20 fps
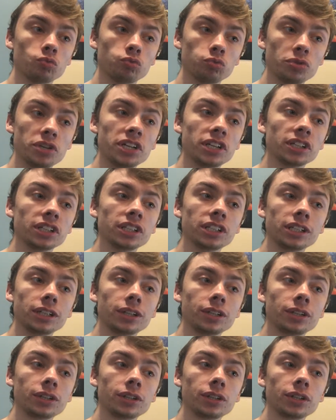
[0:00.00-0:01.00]
really
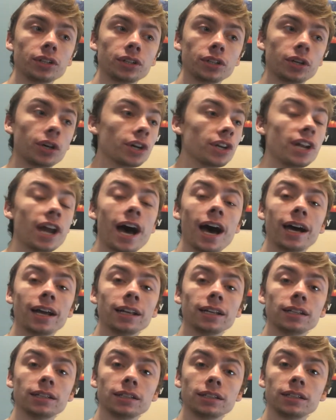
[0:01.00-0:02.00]
could not
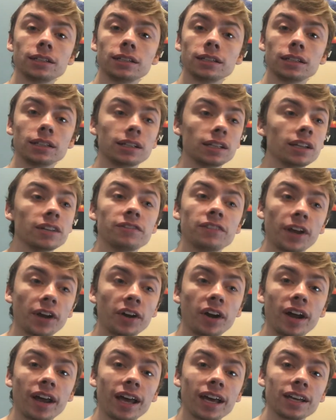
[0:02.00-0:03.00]
figure
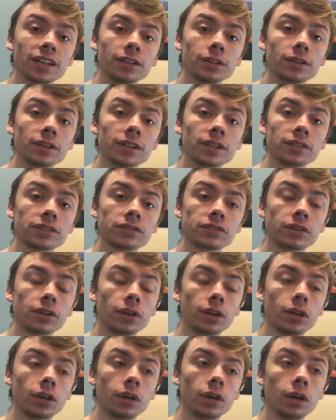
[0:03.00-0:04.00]
out how to do this.
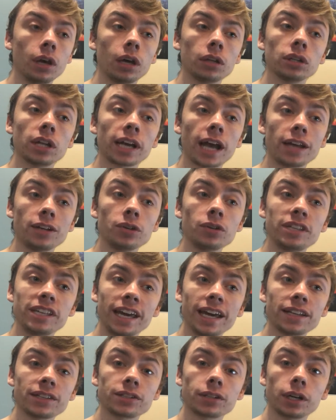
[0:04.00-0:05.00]
Like, I knew the
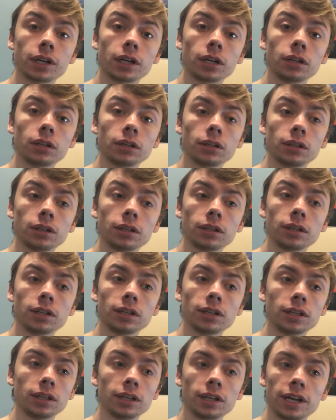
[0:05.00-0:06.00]
answer.
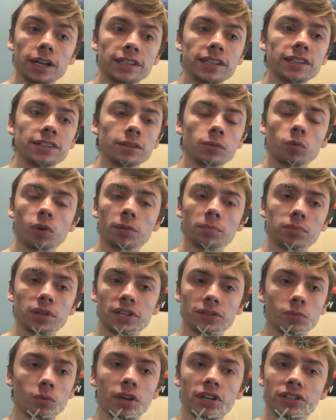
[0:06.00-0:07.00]
It's easy, 1
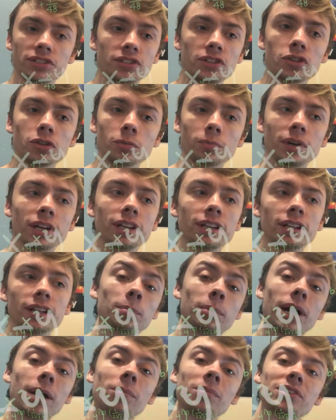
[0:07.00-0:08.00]
+ 1 is 2, but the
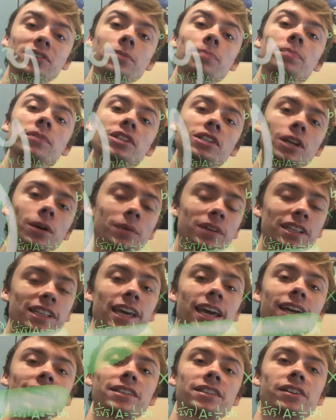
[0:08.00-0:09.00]
problem wasn't me knowing the
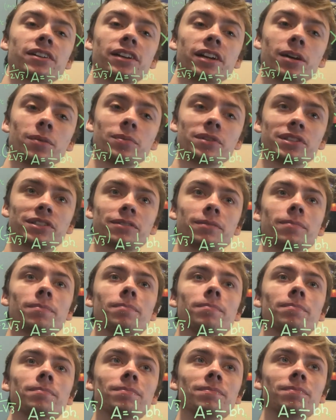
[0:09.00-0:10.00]
answer, it was
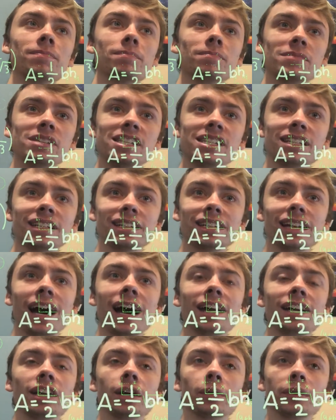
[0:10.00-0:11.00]
me
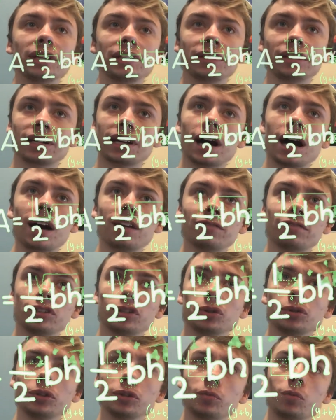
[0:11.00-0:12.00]
not knowing the
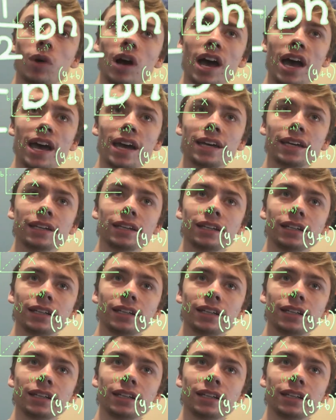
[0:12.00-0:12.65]
convoluted way